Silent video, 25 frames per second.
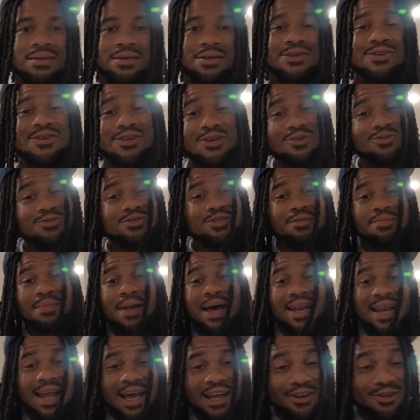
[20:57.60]
You losing
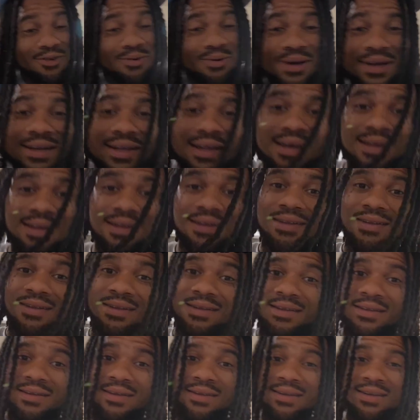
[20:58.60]
by not doing nothing.
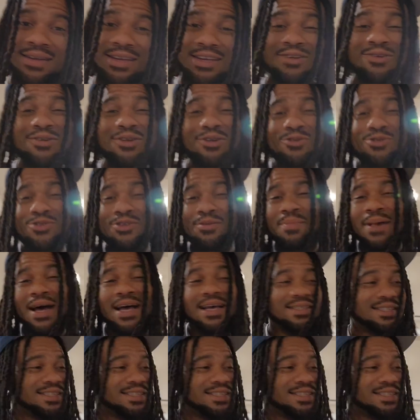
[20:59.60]
You losing by